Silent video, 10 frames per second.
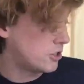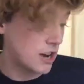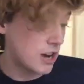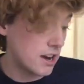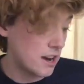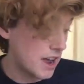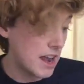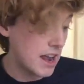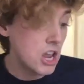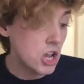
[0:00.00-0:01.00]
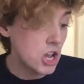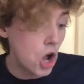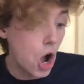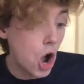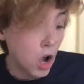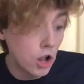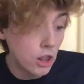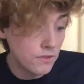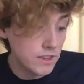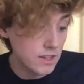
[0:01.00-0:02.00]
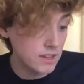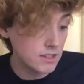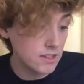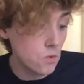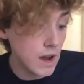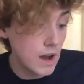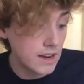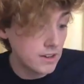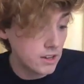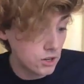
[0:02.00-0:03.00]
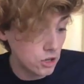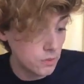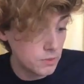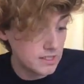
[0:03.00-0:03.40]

your child that all of these red cubes,